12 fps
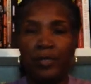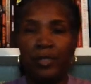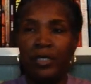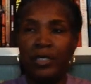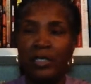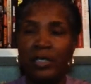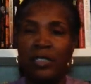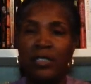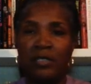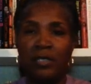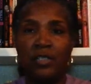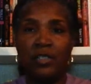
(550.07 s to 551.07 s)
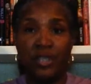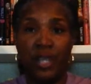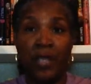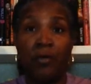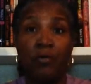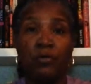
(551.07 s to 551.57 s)
He, he's, he's
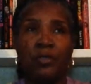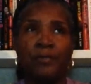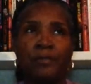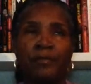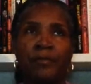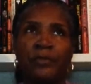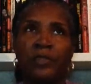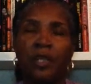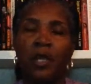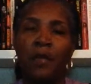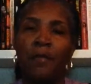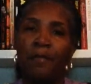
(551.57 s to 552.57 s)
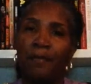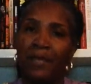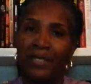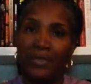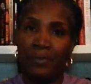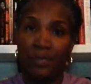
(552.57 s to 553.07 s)
shackled. Um,
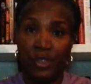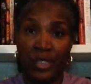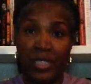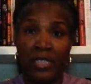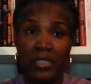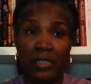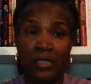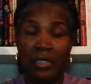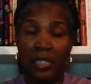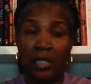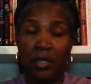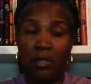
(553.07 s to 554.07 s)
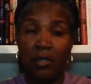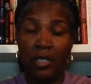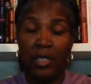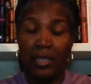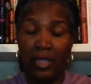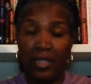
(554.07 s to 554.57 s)
Miss Mercedes is there
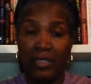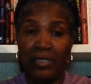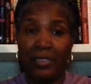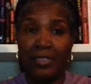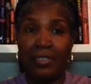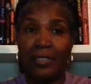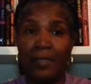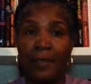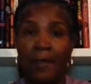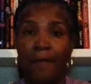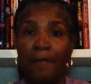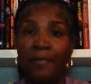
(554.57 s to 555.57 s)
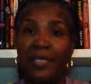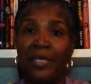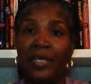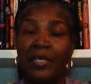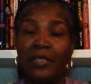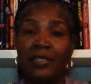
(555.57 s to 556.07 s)
and Lexus
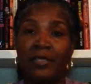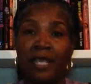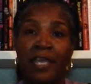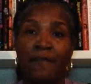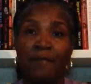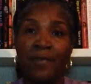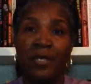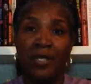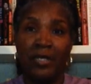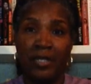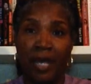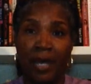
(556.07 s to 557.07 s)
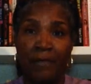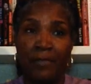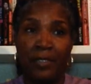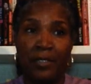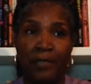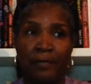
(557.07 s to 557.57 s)
because they've been
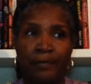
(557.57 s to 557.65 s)
adopted